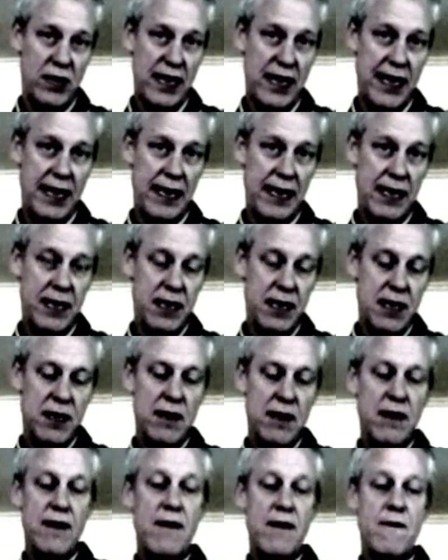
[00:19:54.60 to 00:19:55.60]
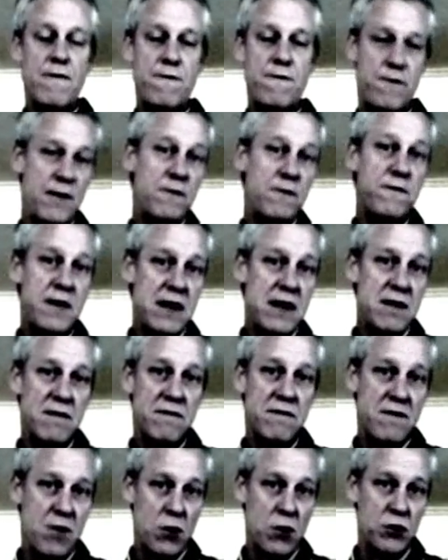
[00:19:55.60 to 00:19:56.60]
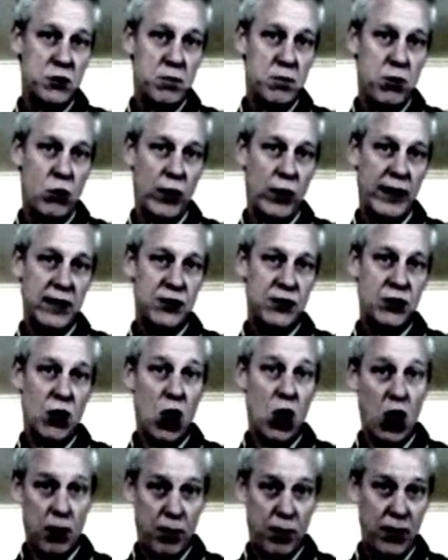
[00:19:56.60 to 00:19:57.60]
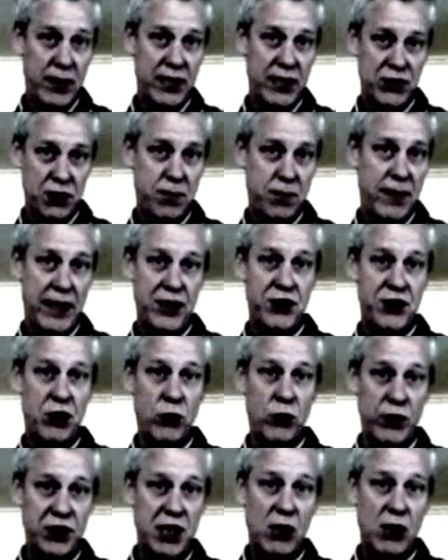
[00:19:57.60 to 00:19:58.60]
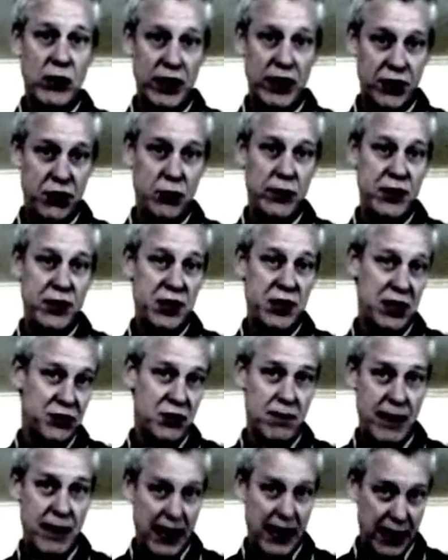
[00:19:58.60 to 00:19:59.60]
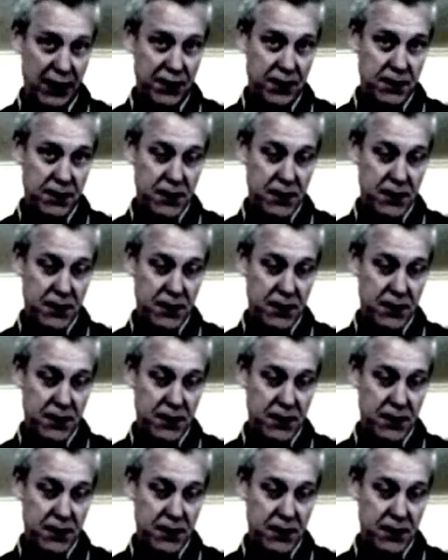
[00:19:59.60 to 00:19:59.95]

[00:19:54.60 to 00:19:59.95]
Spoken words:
Okay? 50 of those points are participation, which I'll get to in just a minute.